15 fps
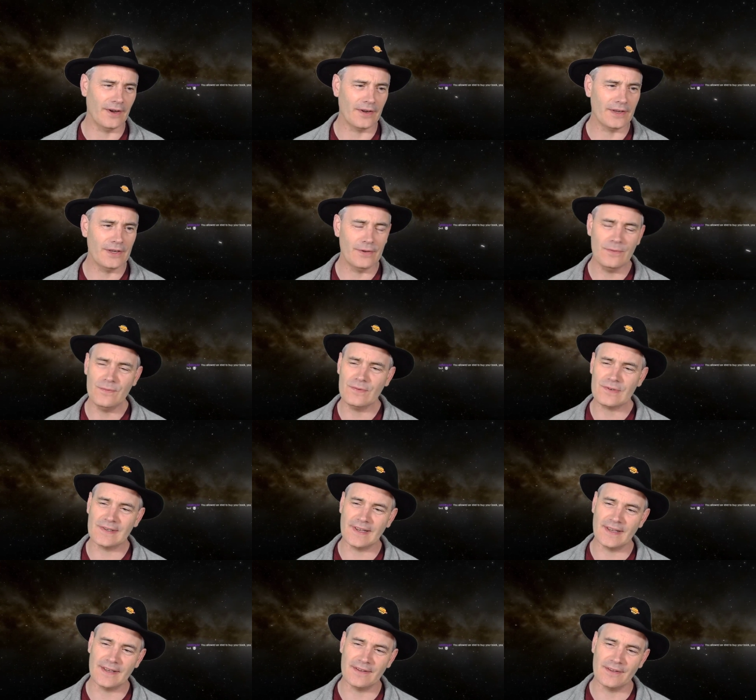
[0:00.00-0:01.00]
are
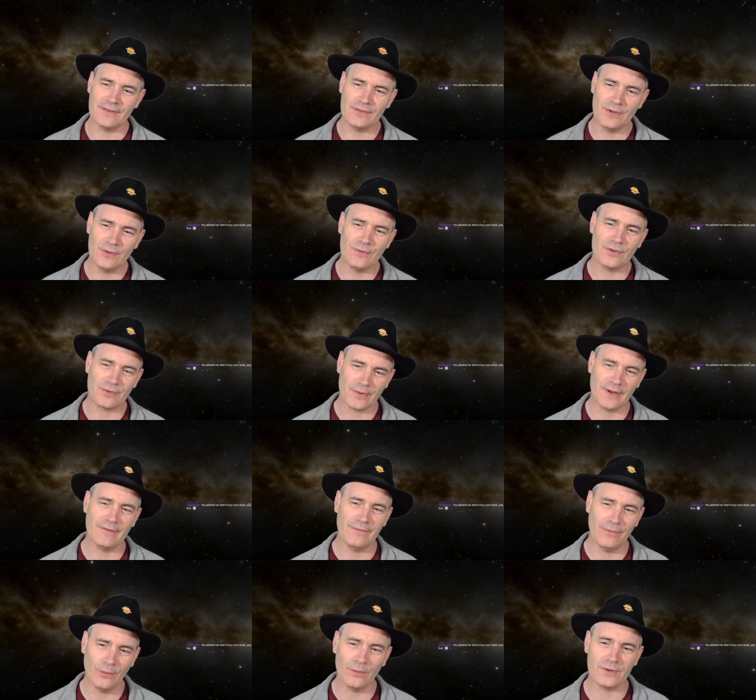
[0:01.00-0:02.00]
usually the 2, 3
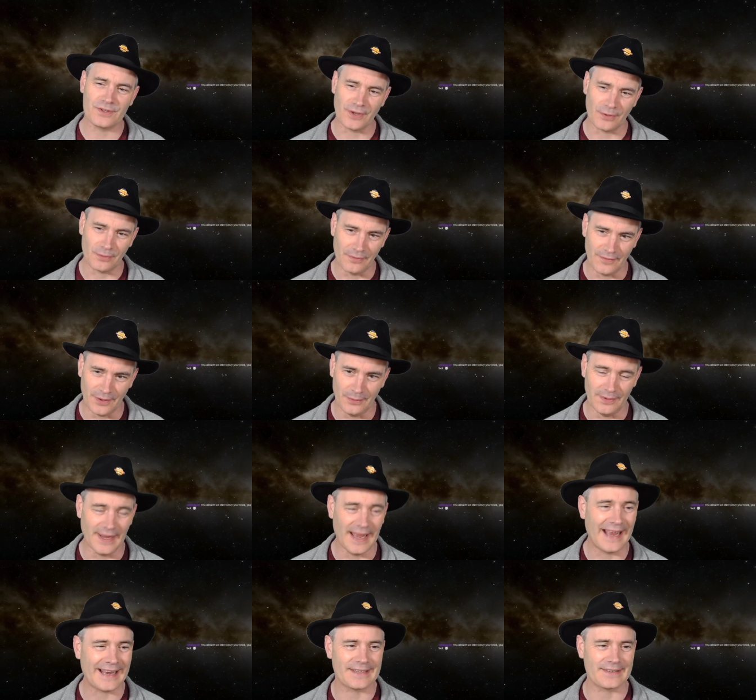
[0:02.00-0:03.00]
and 4-star reviews,
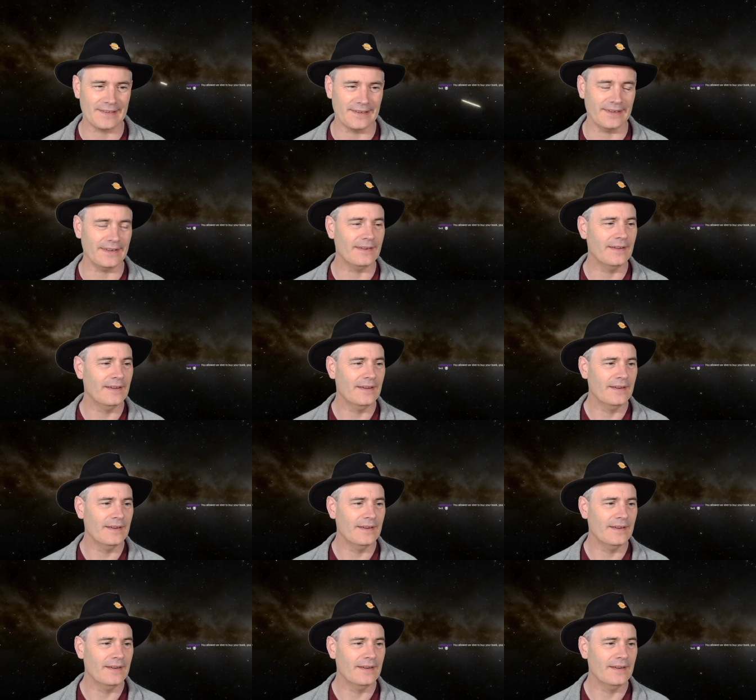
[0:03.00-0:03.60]
actually,